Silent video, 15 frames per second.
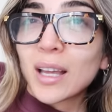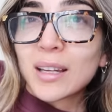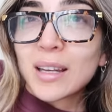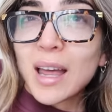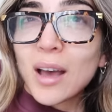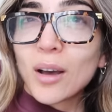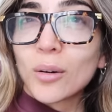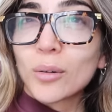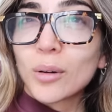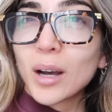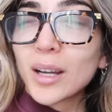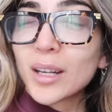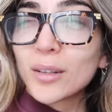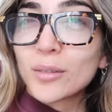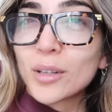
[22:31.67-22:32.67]
And now,
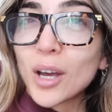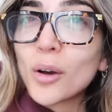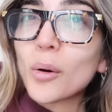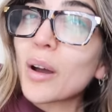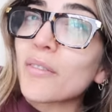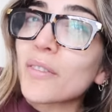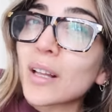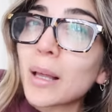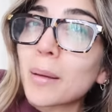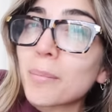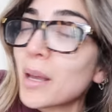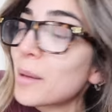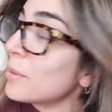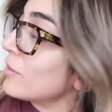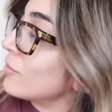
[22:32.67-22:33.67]
I don't know. I feel like
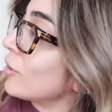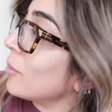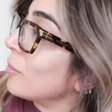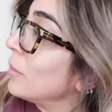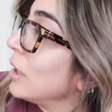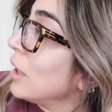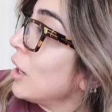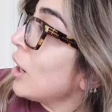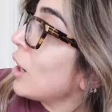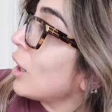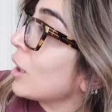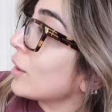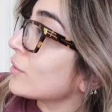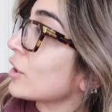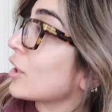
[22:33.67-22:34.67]
maybe from
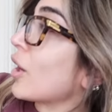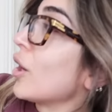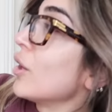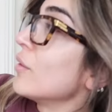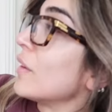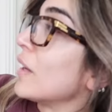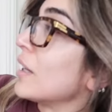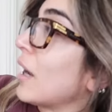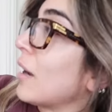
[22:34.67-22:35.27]
after COVID,